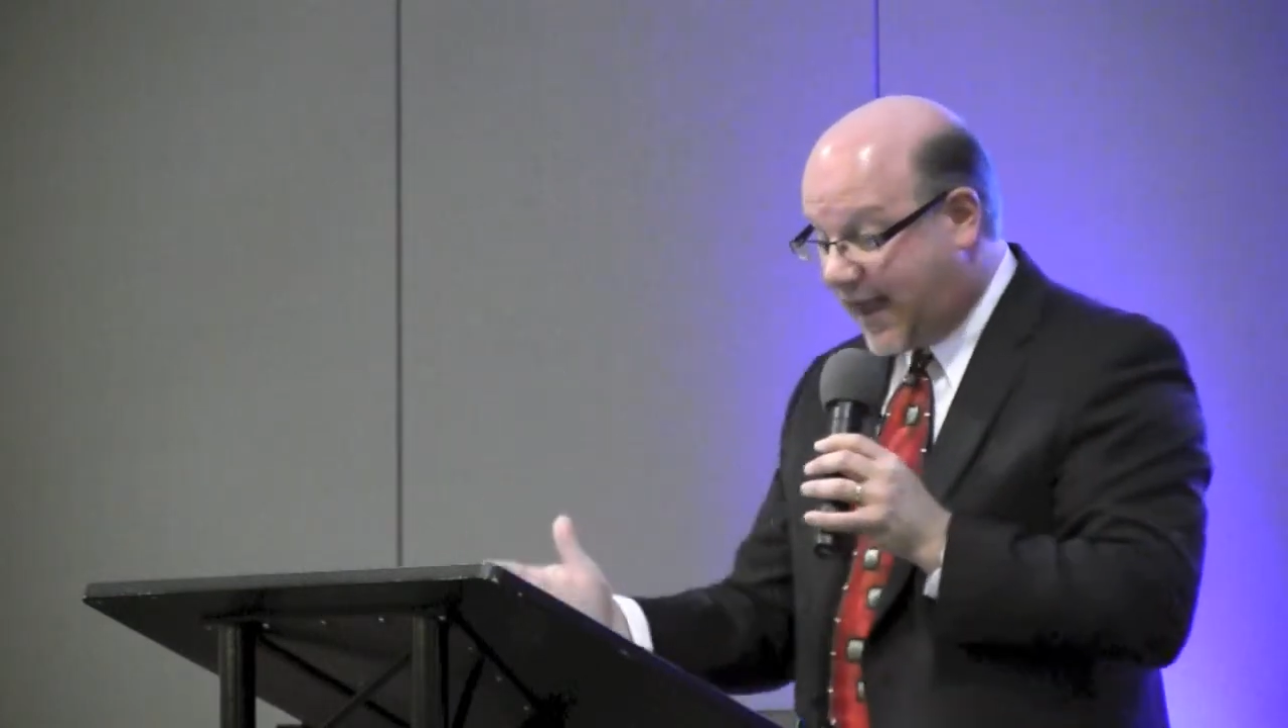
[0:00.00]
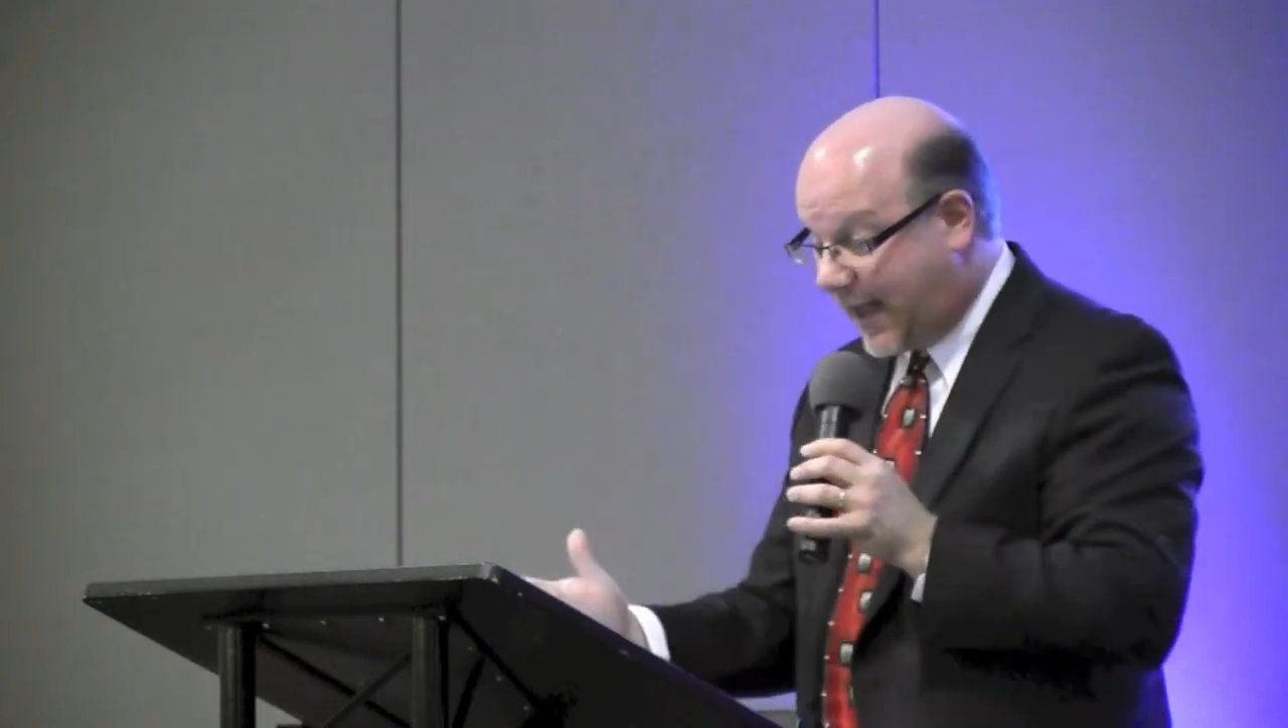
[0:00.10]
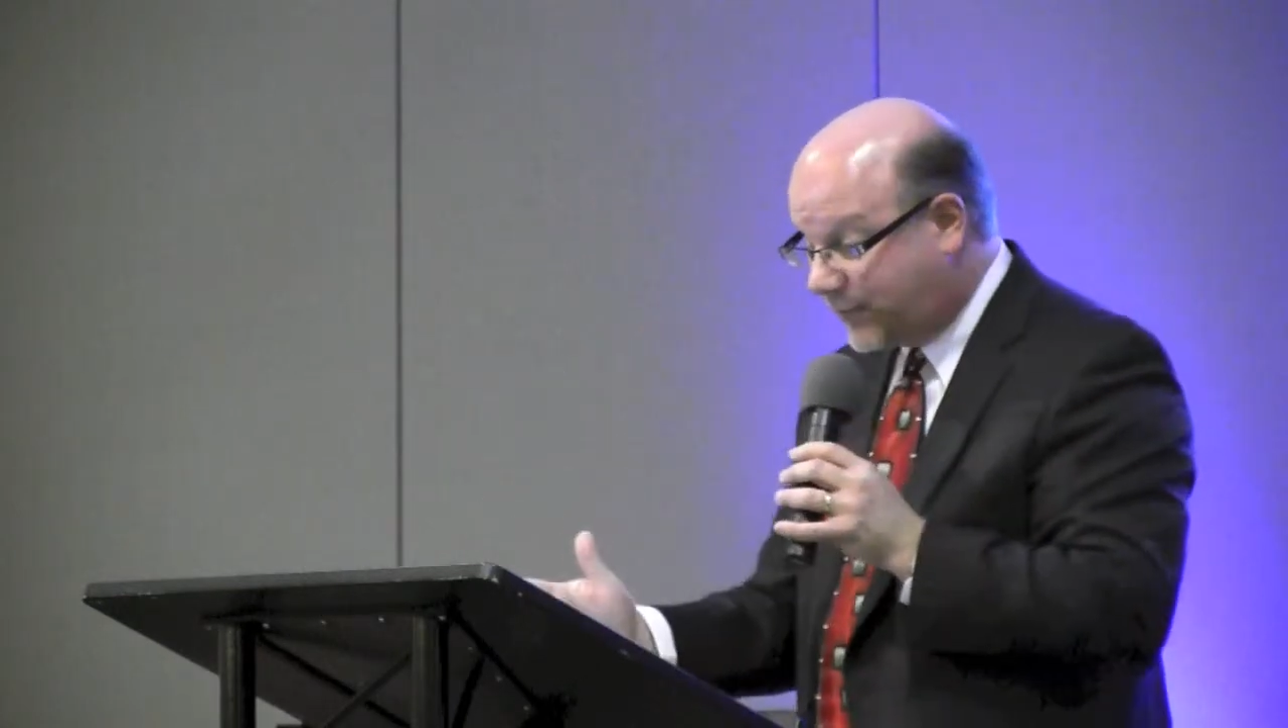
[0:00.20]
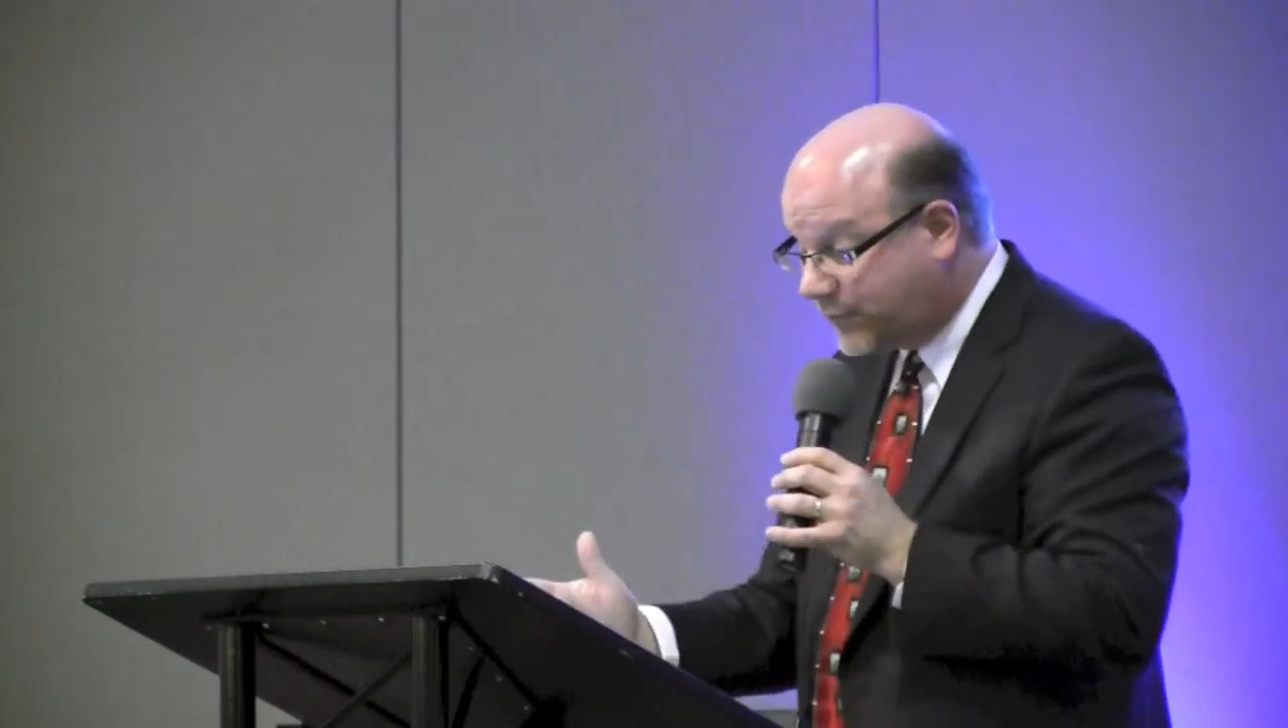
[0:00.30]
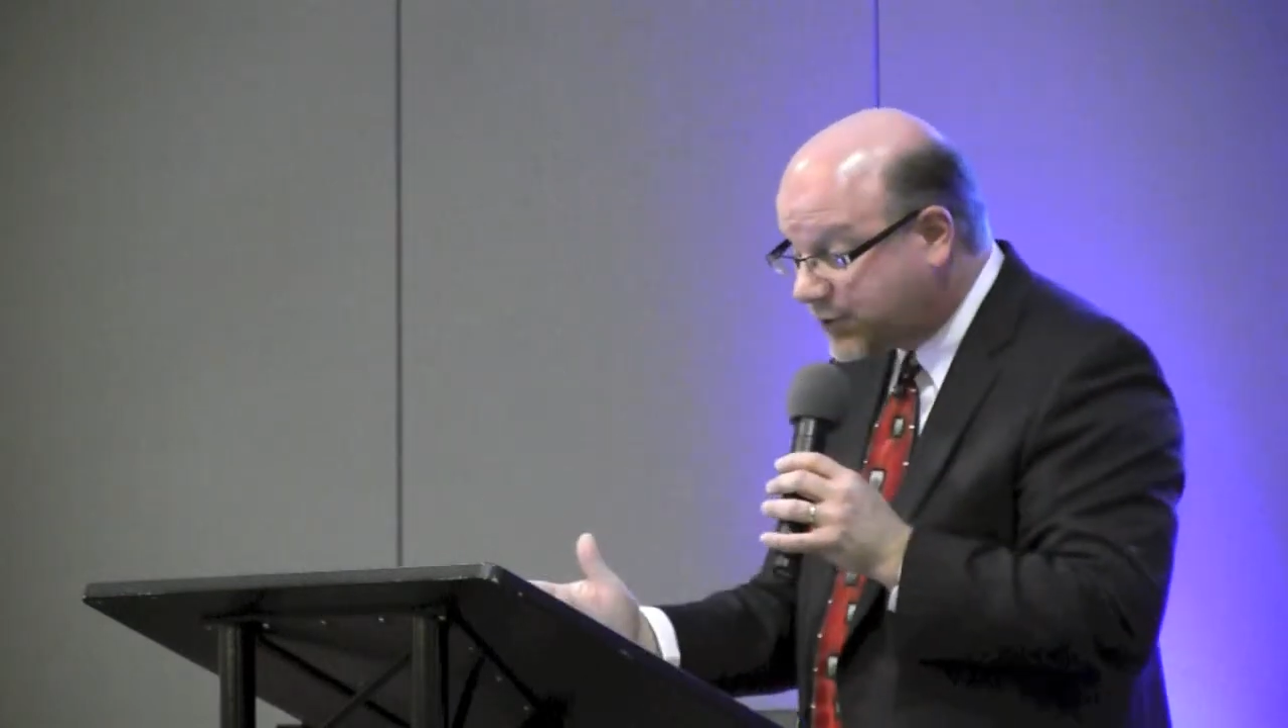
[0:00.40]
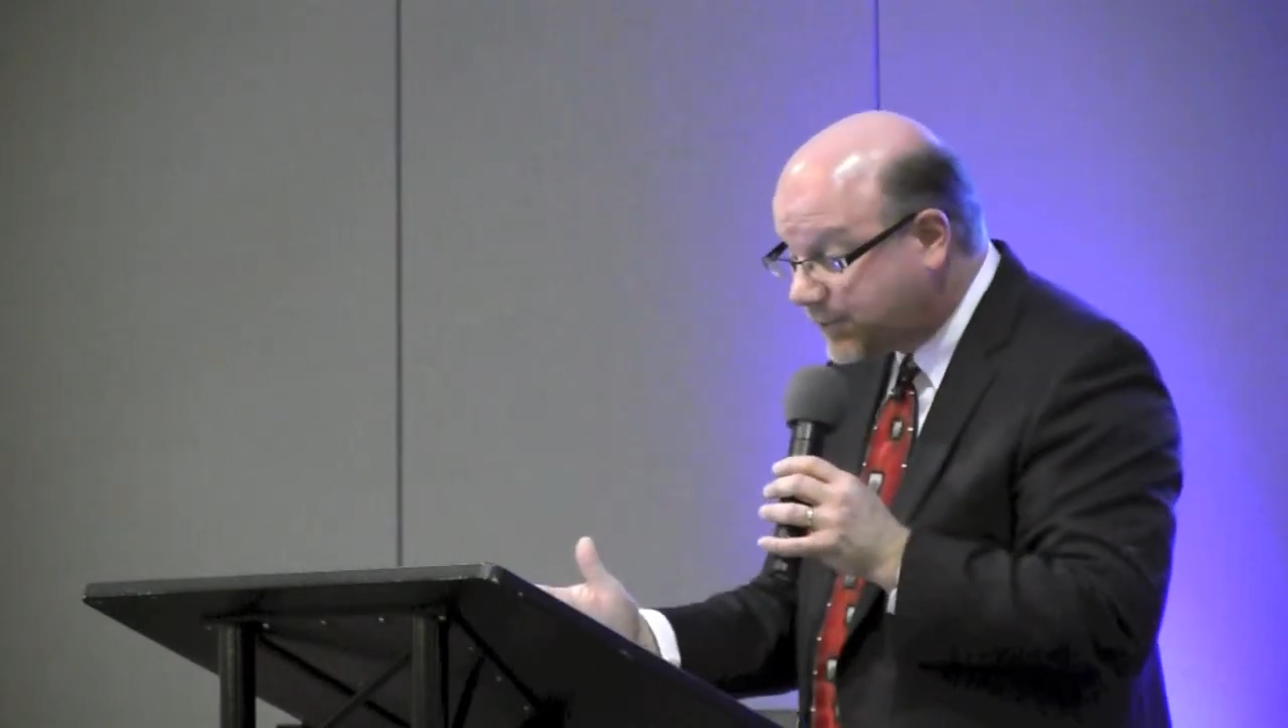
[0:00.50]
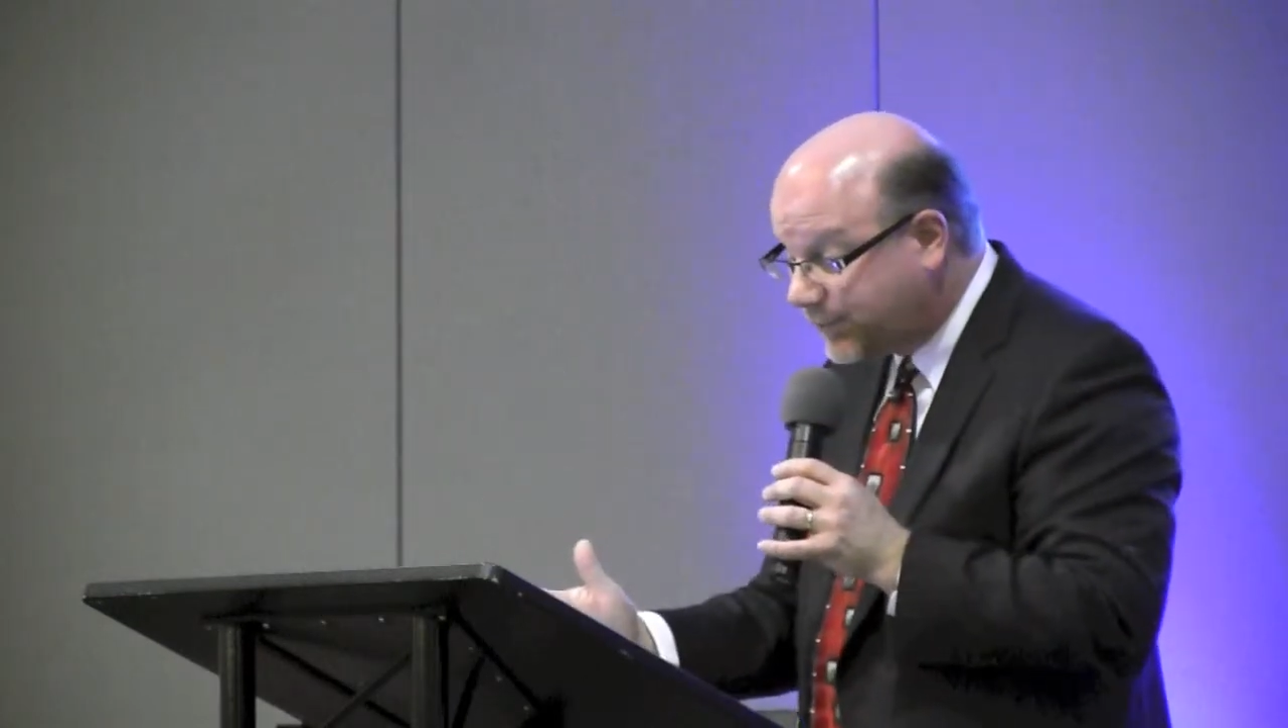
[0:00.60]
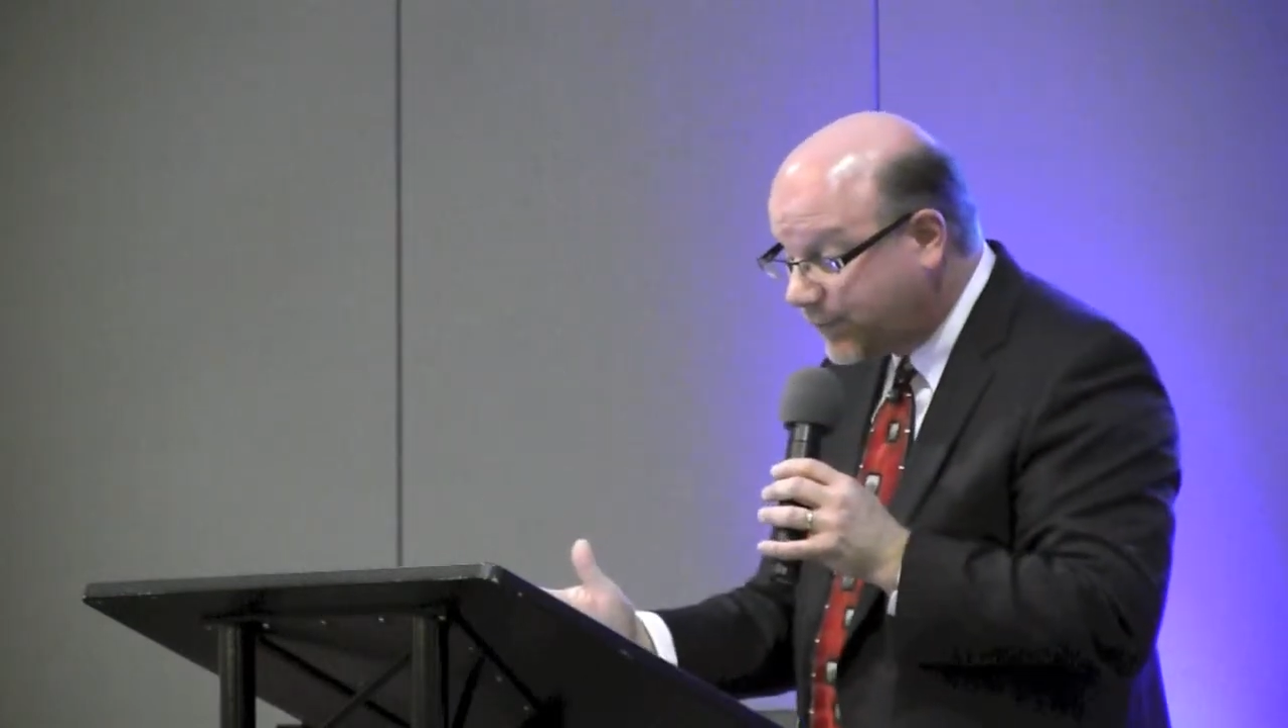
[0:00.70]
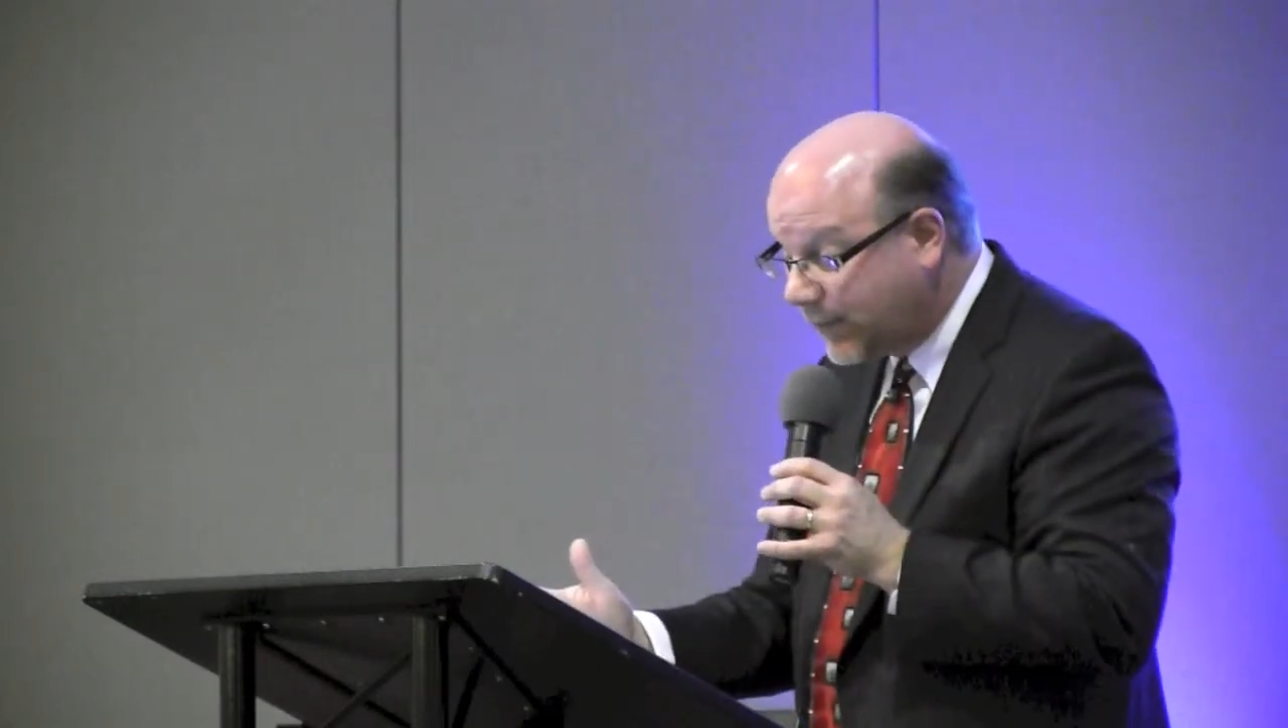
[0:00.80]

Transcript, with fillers: to idols.